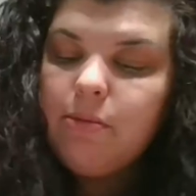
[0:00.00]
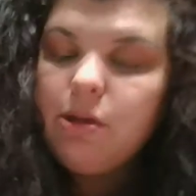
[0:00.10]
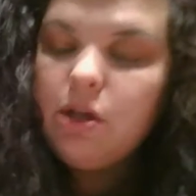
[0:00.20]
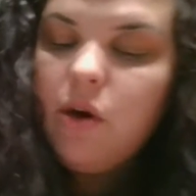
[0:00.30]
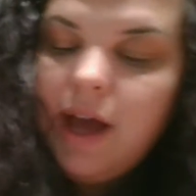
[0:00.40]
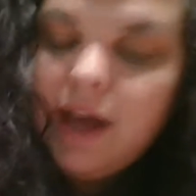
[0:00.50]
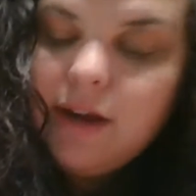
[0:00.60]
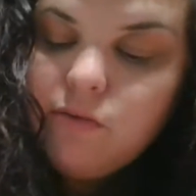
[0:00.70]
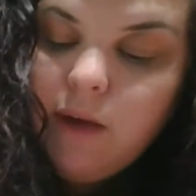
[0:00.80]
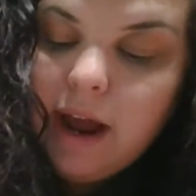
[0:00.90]
going to go ahead
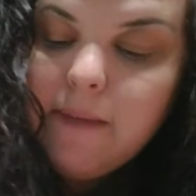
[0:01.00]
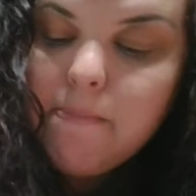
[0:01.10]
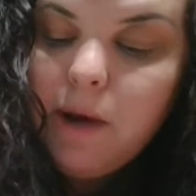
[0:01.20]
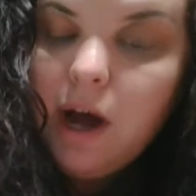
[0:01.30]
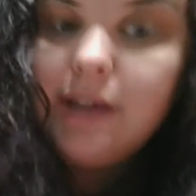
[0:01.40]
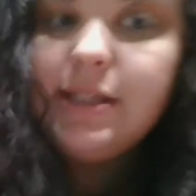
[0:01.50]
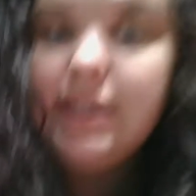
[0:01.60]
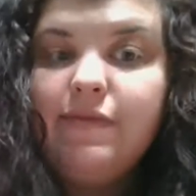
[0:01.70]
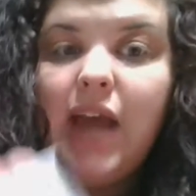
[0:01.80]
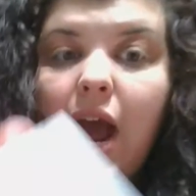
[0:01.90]
and write
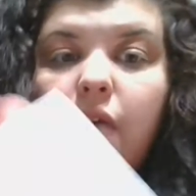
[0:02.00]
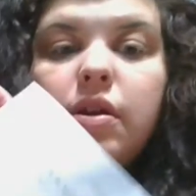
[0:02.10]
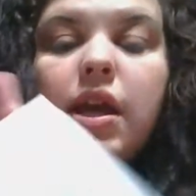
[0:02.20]
positive down.